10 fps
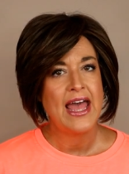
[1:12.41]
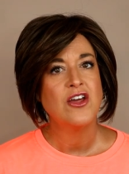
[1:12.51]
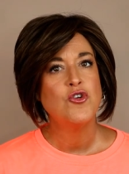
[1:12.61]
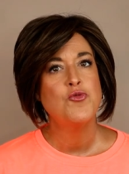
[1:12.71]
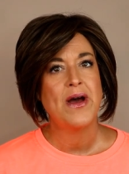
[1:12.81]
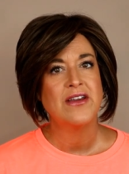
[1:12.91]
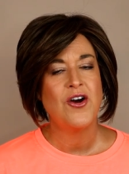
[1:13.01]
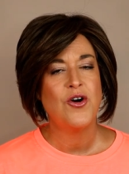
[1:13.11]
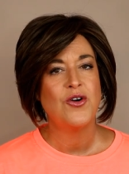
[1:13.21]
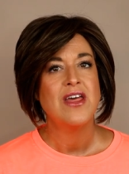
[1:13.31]
and a coupon
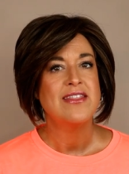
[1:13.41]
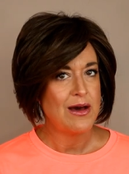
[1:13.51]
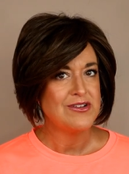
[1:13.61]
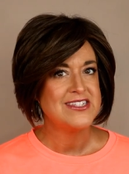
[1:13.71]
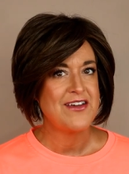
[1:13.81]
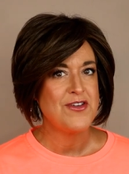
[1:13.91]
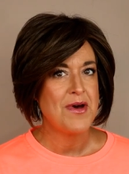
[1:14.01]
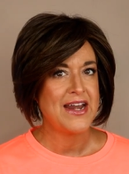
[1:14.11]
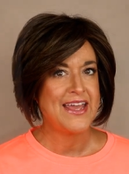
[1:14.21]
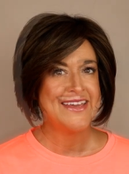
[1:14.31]
code that will save you
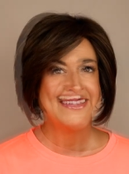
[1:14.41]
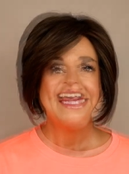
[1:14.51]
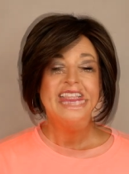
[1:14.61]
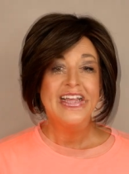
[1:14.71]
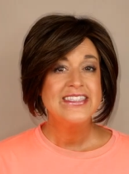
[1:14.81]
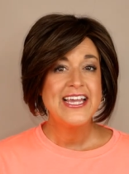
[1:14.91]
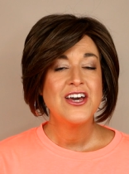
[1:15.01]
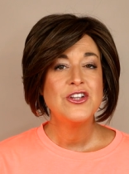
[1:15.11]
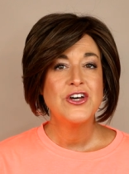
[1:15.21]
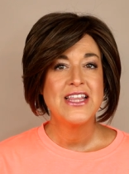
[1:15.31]
money. Let's
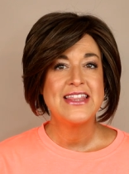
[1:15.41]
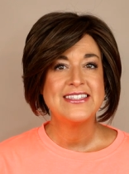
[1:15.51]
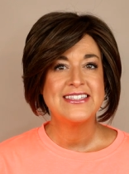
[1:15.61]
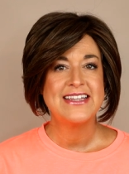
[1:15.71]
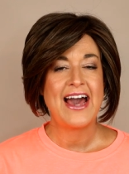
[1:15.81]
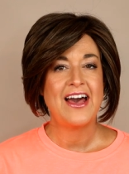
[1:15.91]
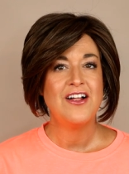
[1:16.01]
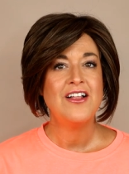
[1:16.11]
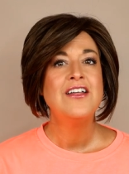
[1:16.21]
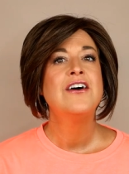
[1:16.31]
take a look at this
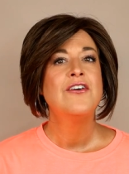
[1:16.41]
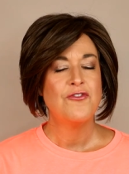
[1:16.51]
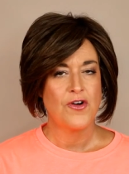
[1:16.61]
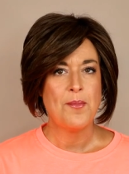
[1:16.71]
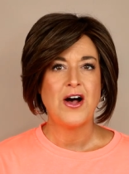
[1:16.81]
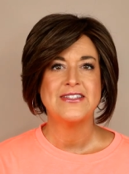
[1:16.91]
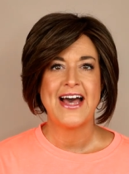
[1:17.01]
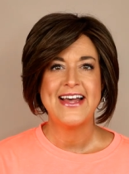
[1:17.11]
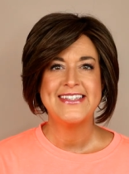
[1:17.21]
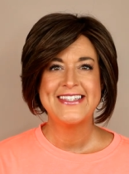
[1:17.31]
style from all
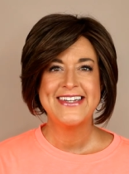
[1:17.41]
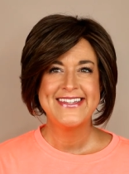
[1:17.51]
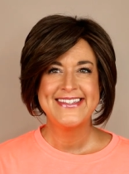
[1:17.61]
sides.